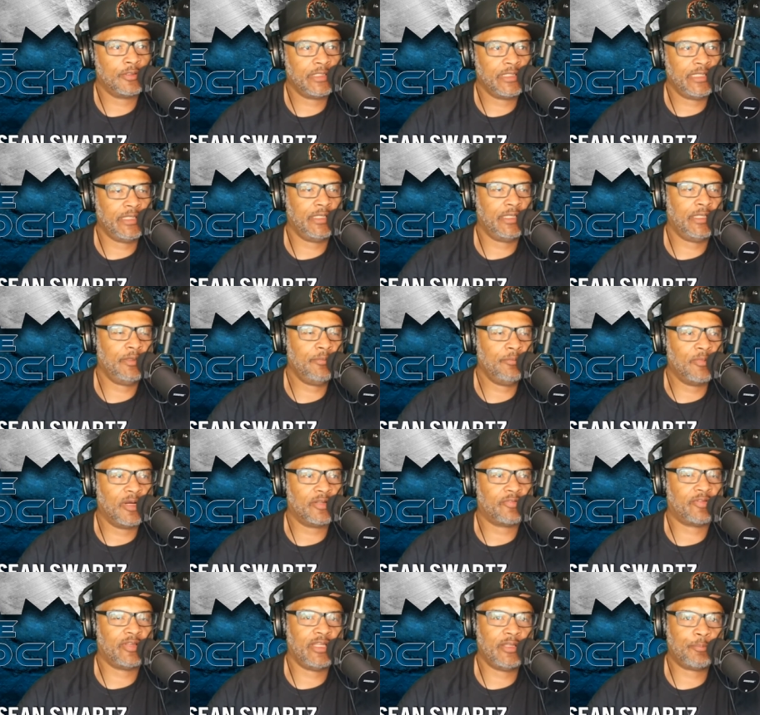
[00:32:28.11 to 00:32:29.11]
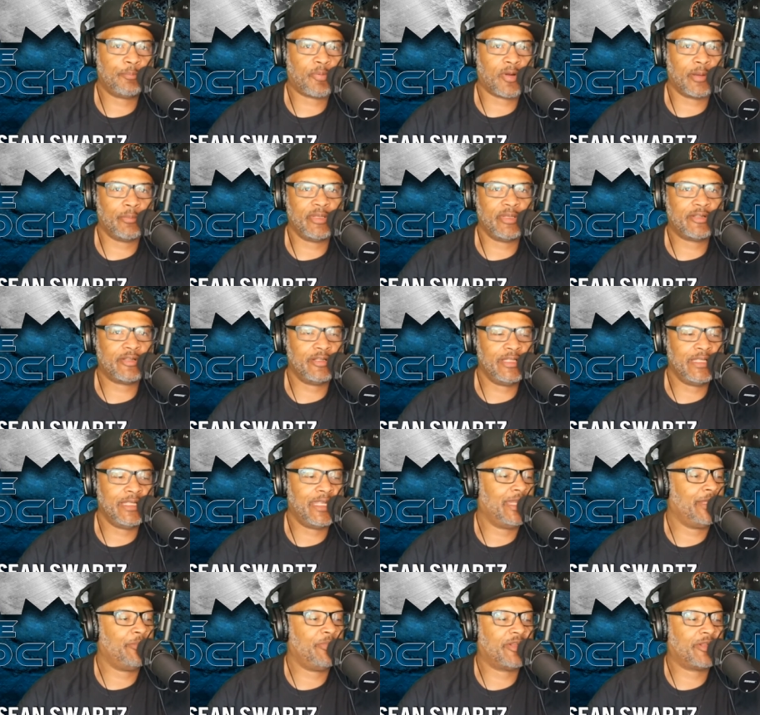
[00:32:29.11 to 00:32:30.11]
He, he, must he probably couldn't
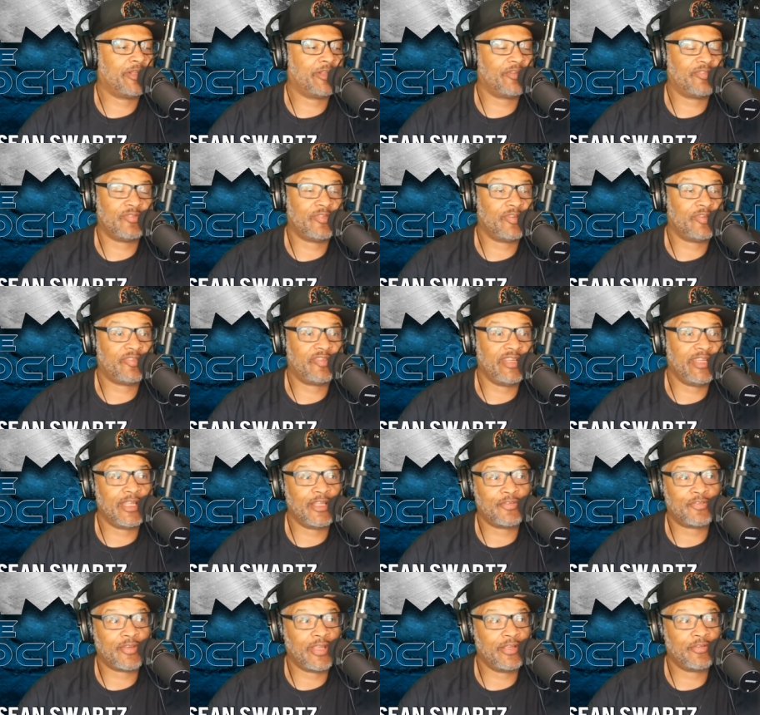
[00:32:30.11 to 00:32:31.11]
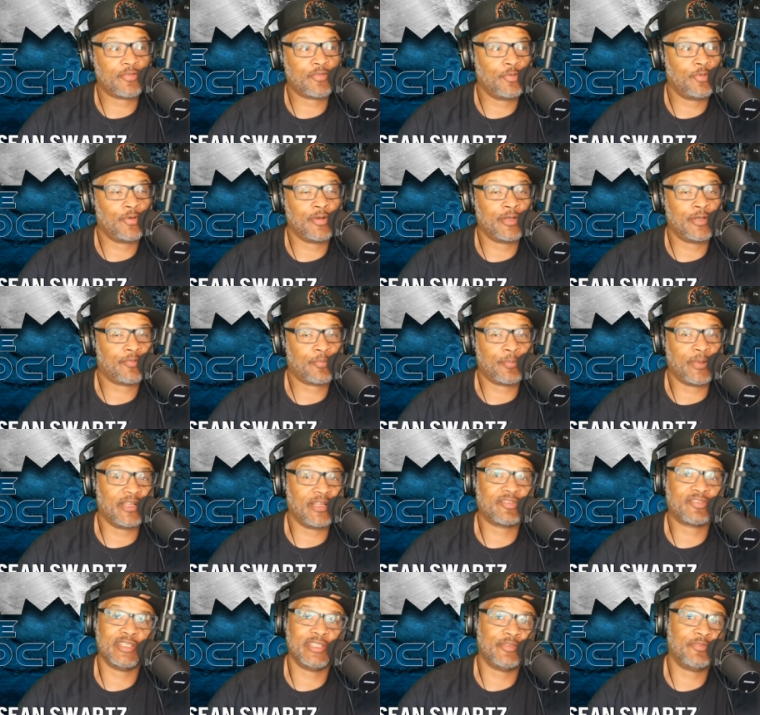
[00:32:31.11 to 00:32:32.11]
get it because of his CSA score,
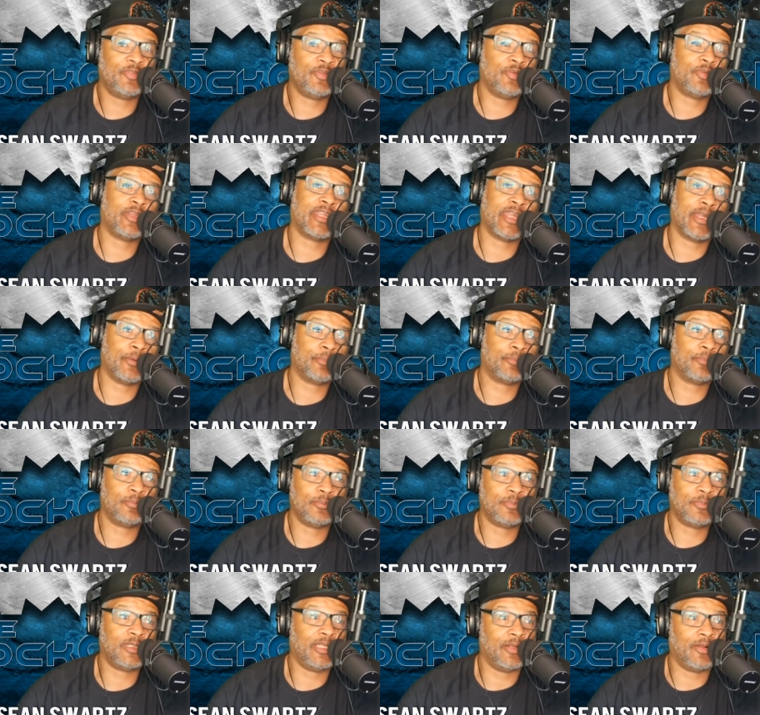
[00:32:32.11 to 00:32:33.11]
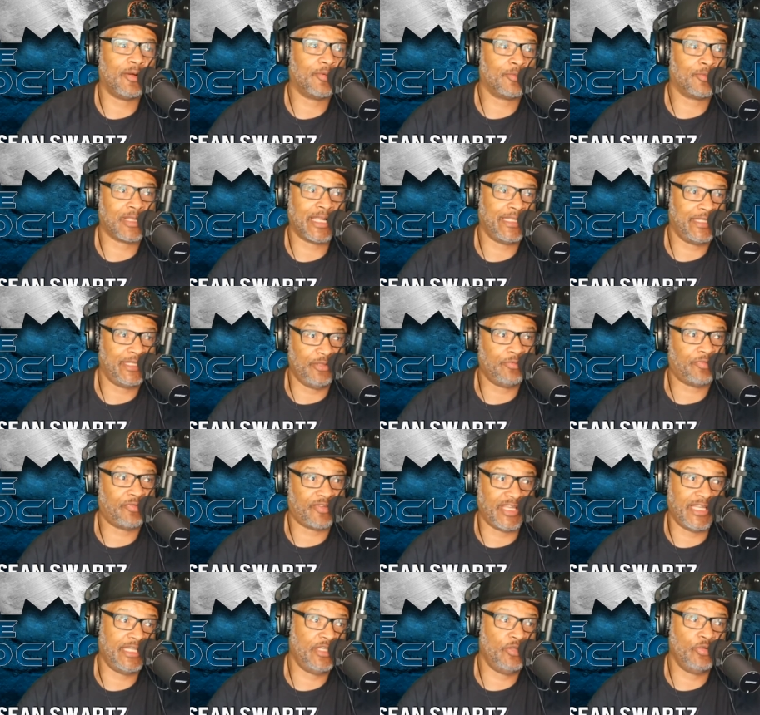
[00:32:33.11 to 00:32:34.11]
especially if you kept you know like you
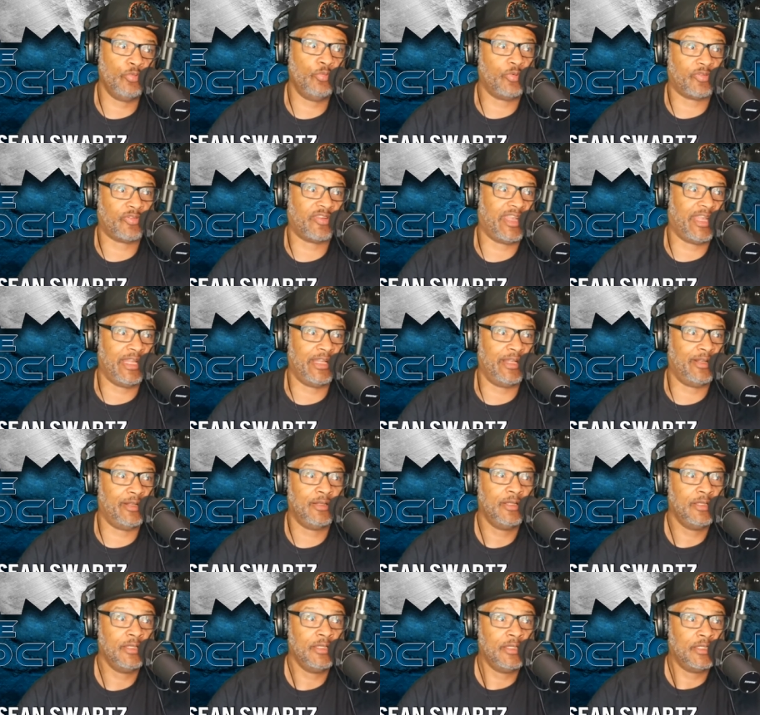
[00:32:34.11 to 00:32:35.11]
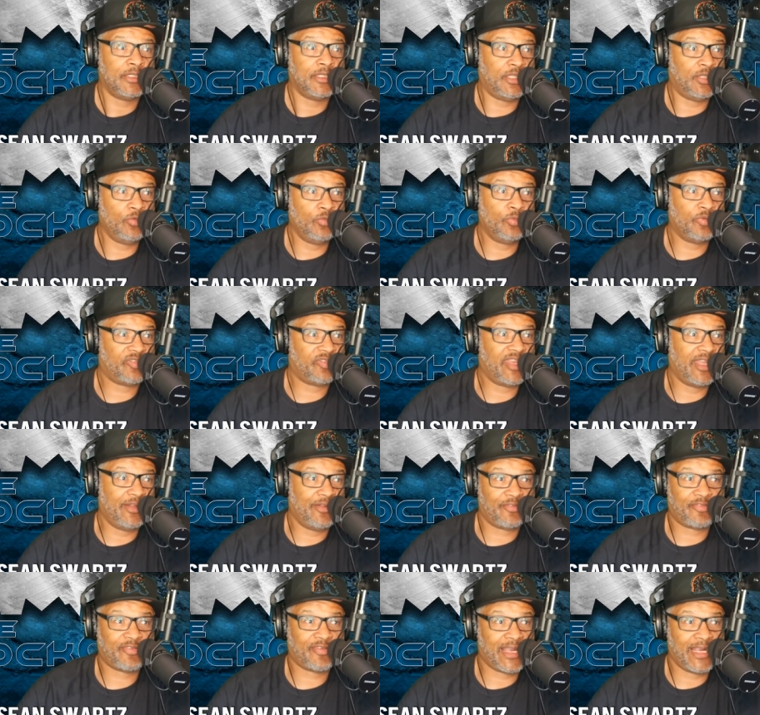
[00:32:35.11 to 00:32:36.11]
said you was getting you was
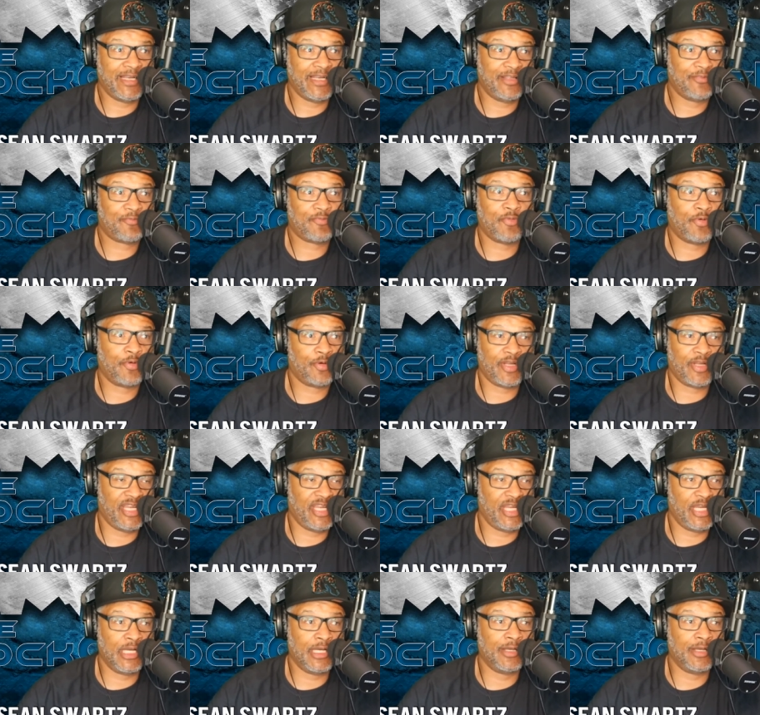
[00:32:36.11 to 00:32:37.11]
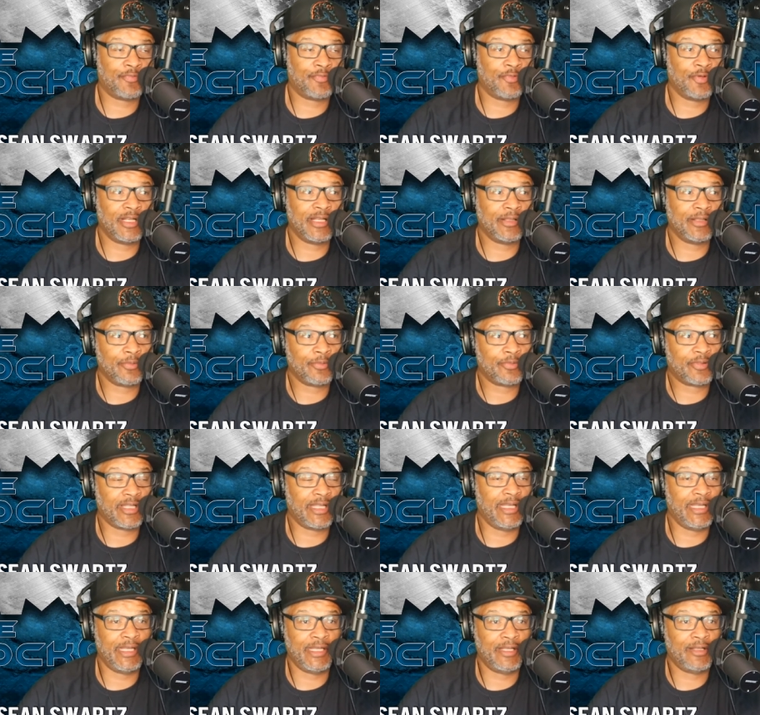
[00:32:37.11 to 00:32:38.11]
getting cited for every little
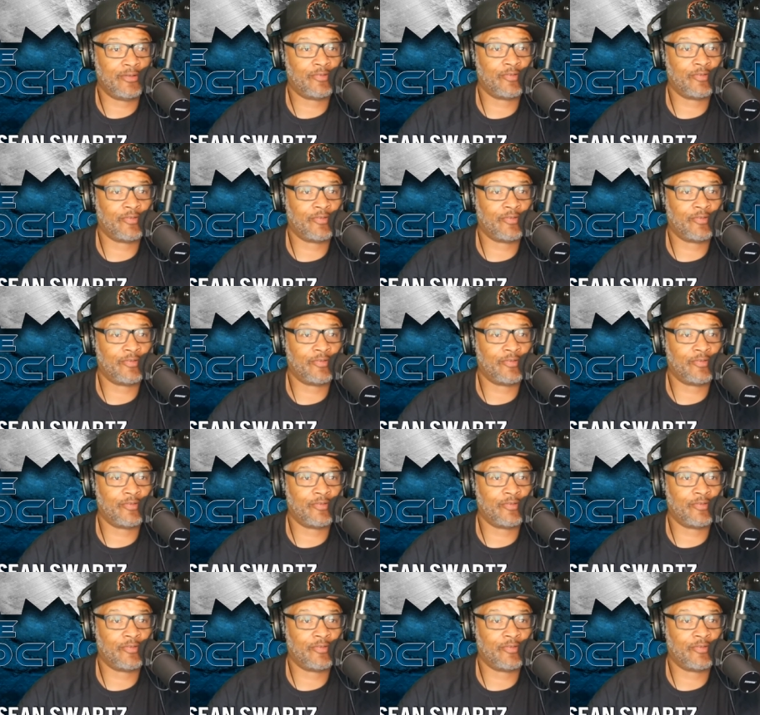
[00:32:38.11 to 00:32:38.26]
thing.